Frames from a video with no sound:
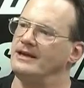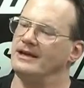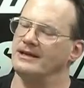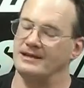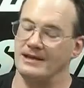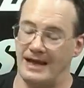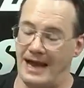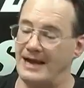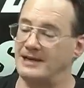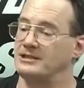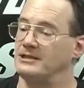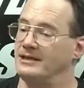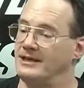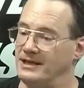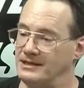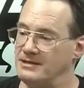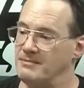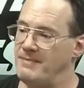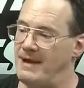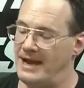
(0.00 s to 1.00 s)
Actually
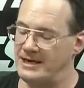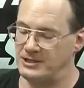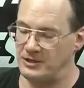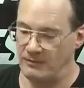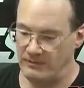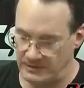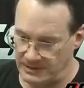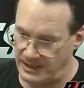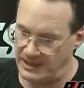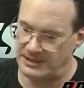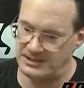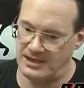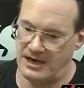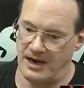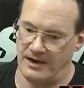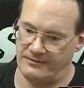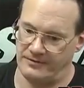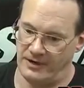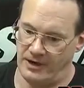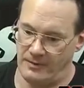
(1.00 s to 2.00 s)
get the match over. Dennis
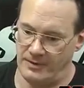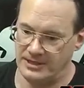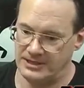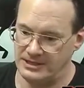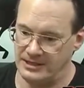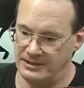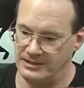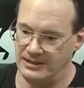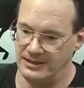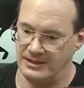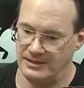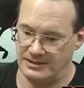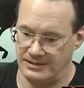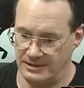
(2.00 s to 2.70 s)
Condrey always said this,